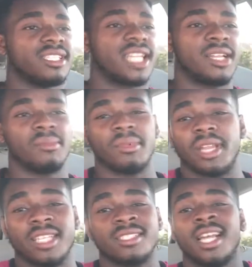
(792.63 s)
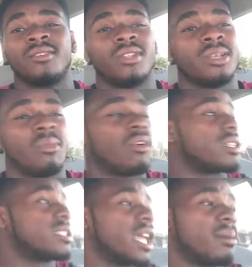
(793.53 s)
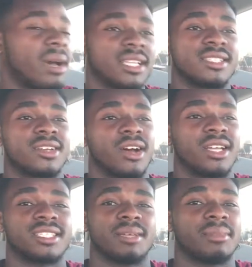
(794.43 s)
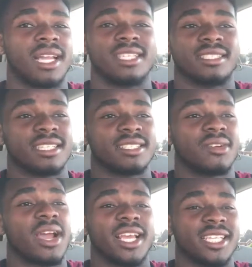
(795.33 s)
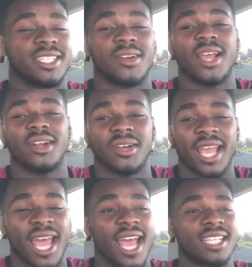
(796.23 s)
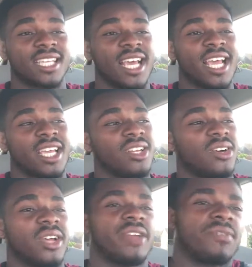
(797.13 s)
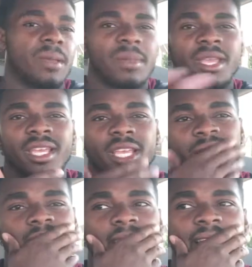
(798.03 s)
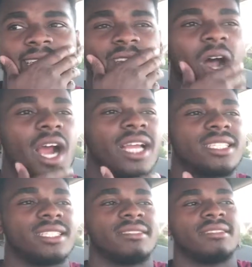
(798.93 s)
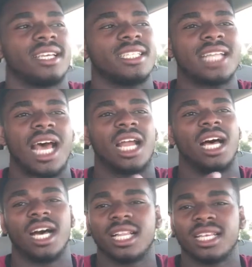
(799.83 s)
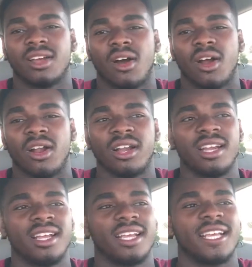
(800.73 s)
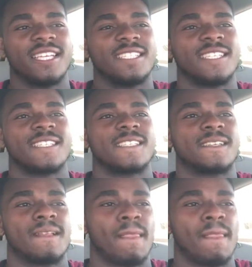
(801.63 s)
there's nothing really more to say about this car except that it's great. It's great on gas. And this car it's not an ugly car. It's just,